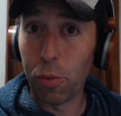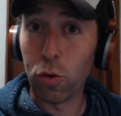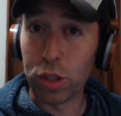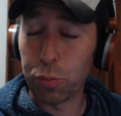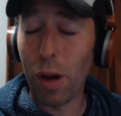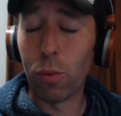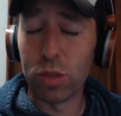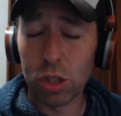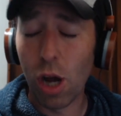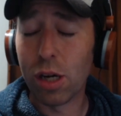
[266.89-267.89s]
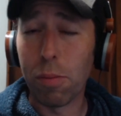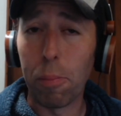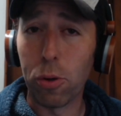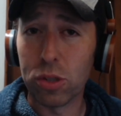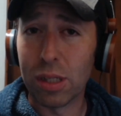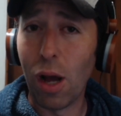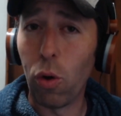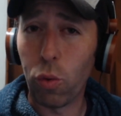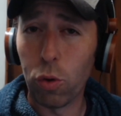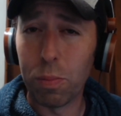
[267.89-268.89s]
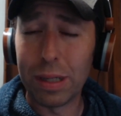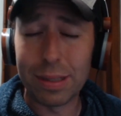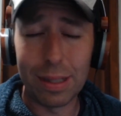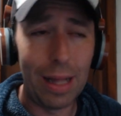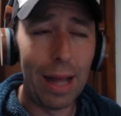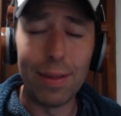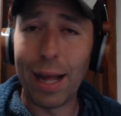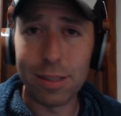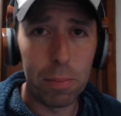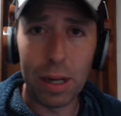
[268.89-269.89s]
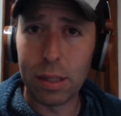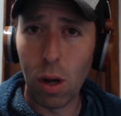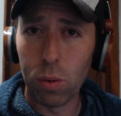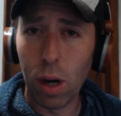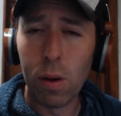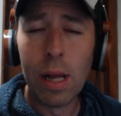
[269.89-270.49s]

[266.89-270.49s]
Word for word: Chris Brown was talking about personnel groupings, and, and that's a big no no.